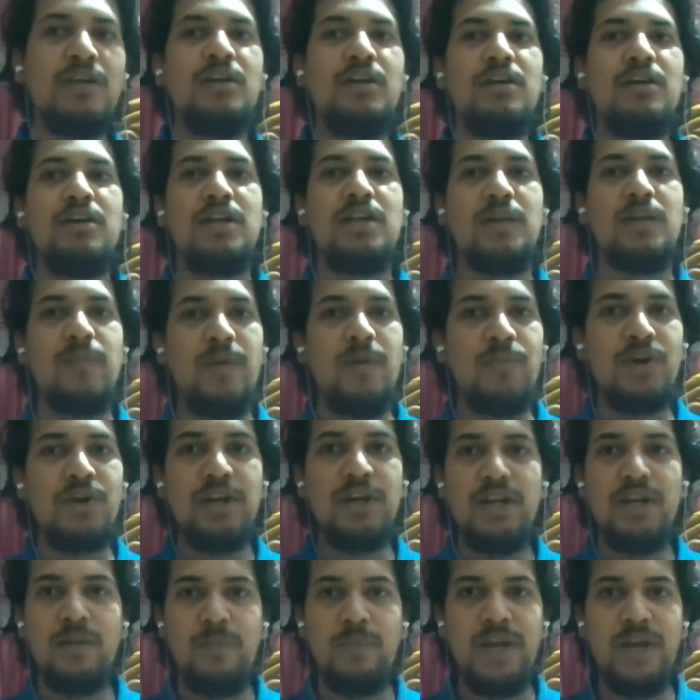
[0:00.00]
Remember,
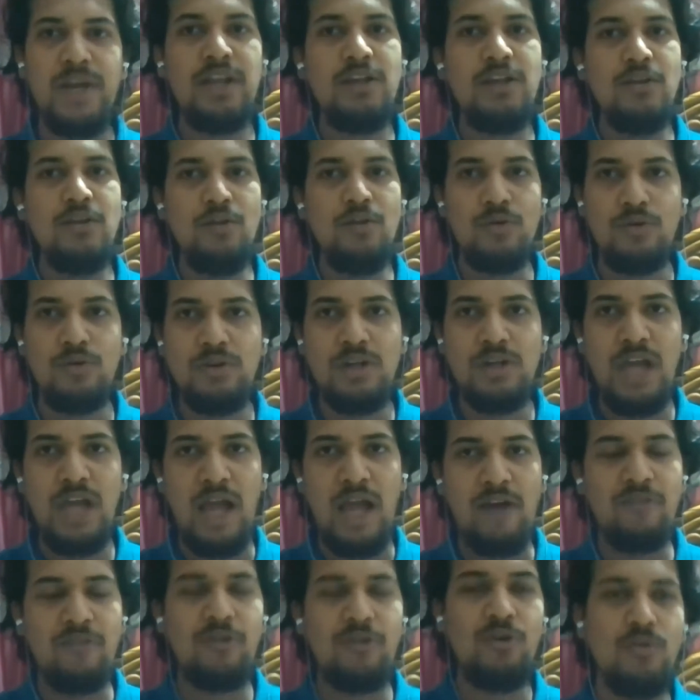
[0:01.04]
in debating you don't
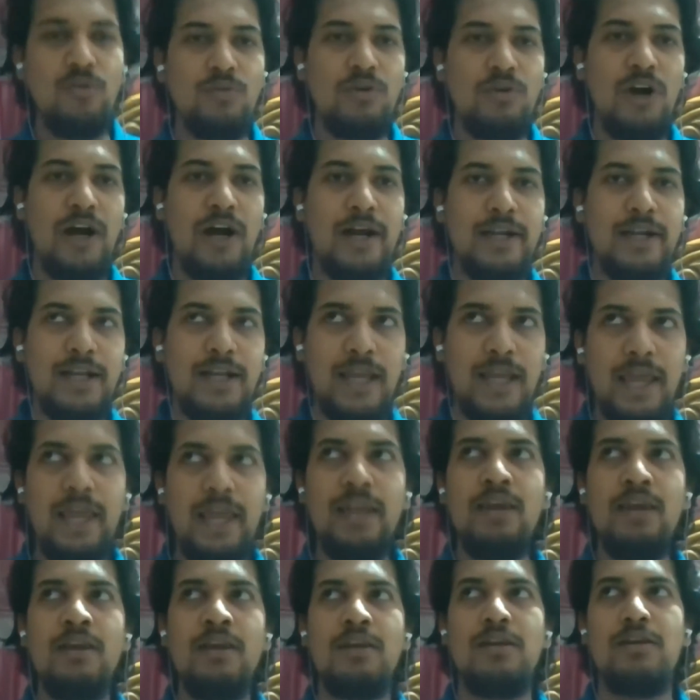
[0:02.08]
have to
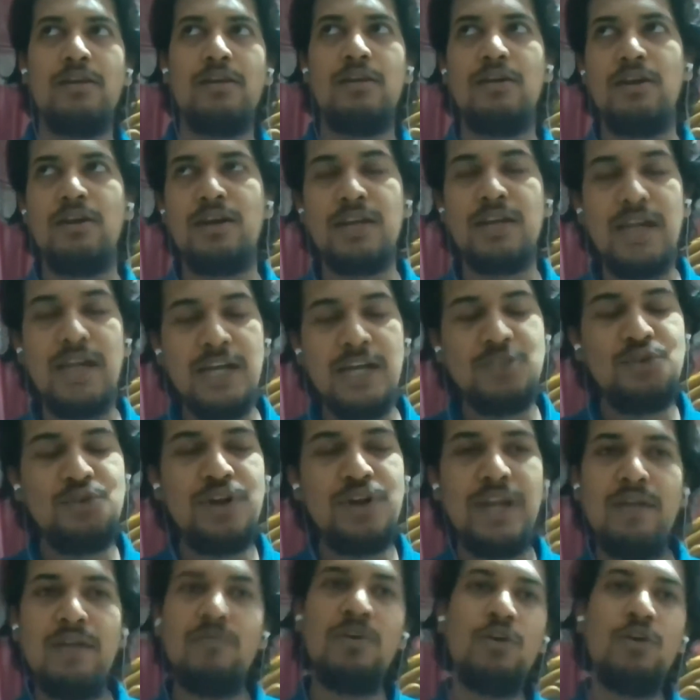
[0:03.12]
attain graduate
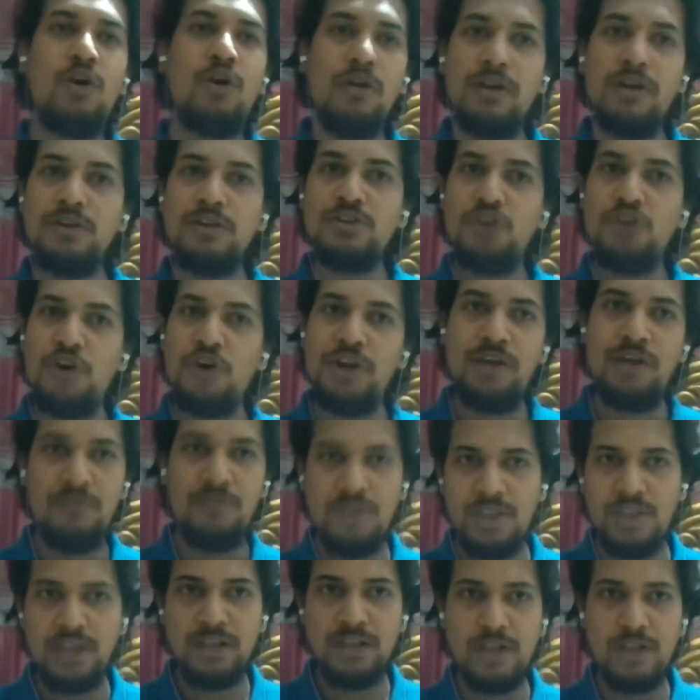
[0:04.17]
level knowledge on
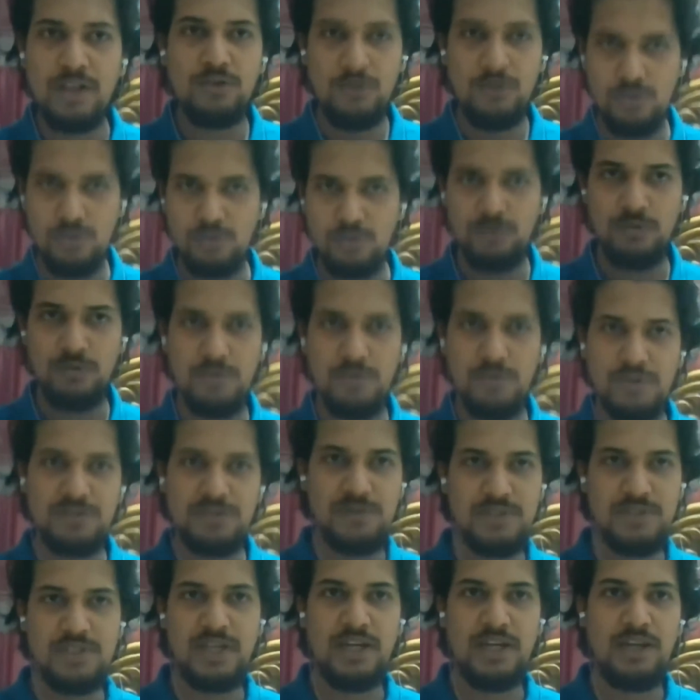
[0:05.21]
everything that you do, which
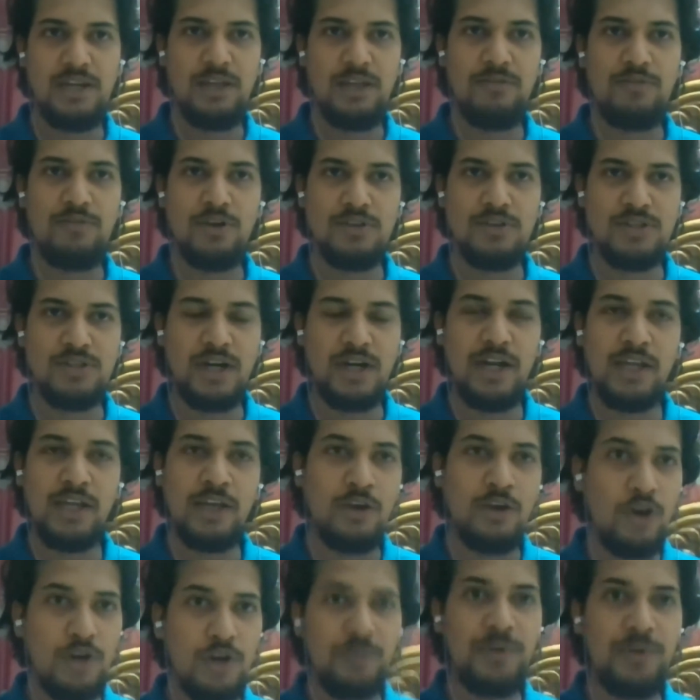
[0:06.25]
means that if you're studying
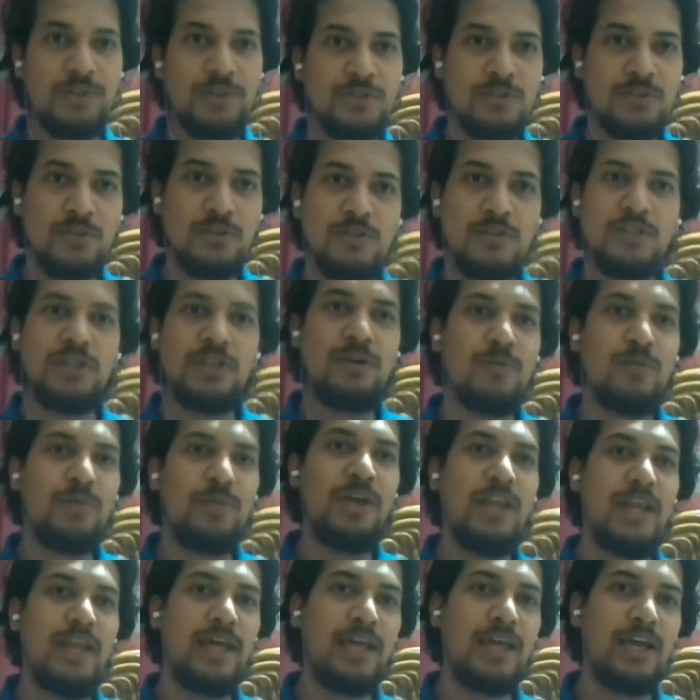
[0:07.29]
economics you don't need to be
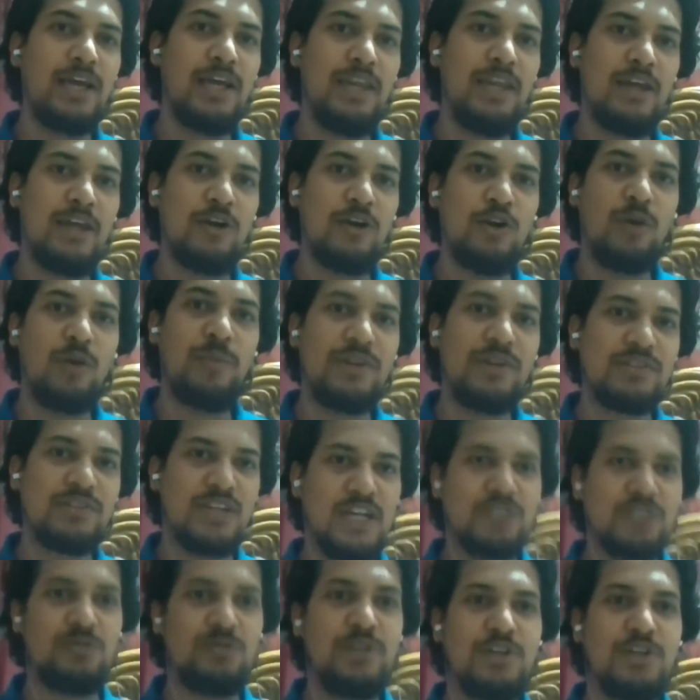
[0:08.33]
like an economics
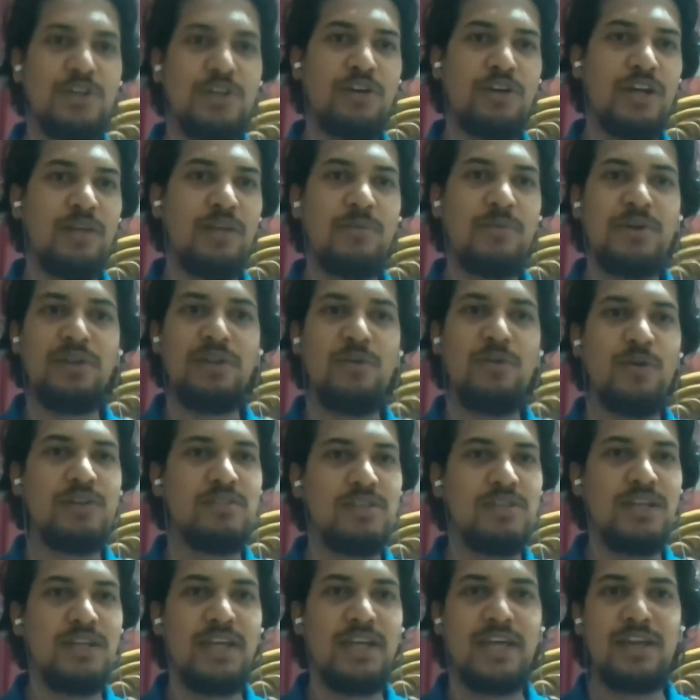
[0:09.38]
graduate or anybody who has
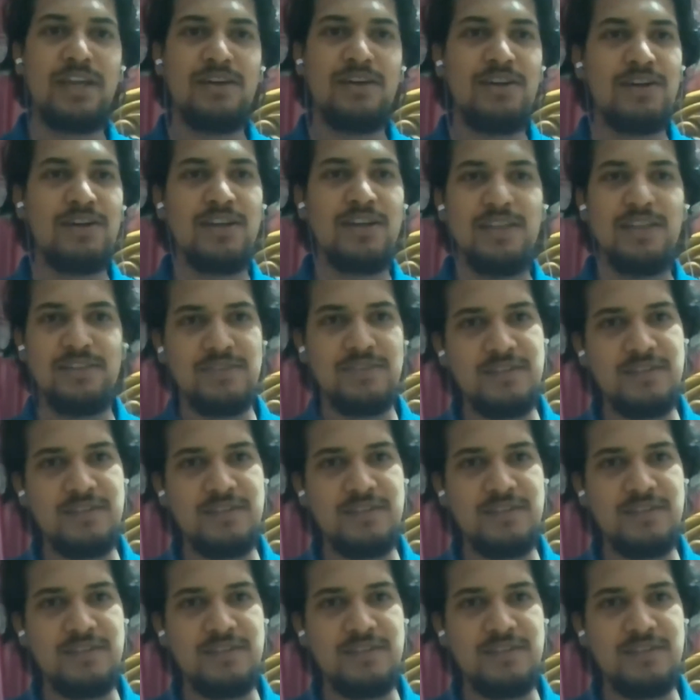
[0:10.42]
done like at least